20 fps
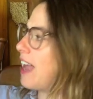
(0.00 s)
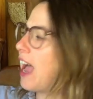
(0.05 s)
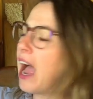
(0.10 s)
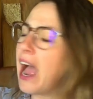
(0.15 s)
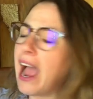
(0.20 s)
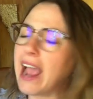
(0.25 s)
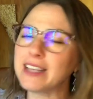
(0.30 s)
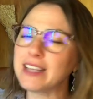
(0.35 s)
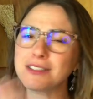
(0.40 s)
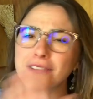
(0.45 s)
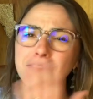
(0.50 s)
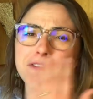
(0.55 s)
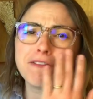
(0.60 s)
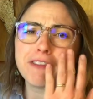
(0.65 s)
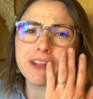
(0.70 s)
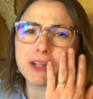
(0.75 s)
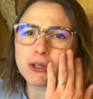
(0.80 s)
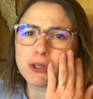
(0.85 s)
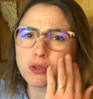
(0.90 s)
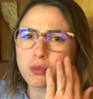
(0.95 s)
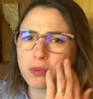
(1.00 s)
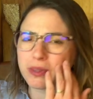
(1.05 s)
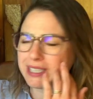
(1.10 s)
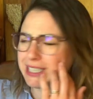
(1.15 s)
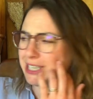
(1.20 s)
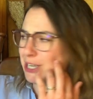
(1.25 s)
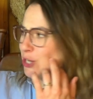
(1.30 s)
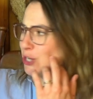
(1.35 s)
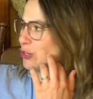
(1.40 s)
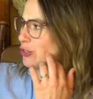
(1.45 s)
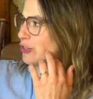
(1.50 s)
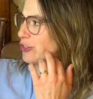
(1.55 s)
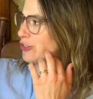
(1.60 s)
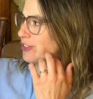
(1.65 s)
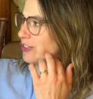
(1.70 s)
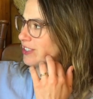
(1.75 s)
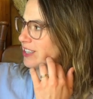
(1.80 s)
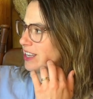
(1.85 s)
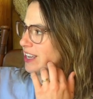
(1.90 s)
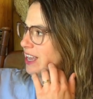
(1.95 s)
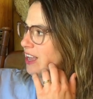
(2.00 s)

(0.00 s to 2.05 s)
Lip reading: eyes filled with tears,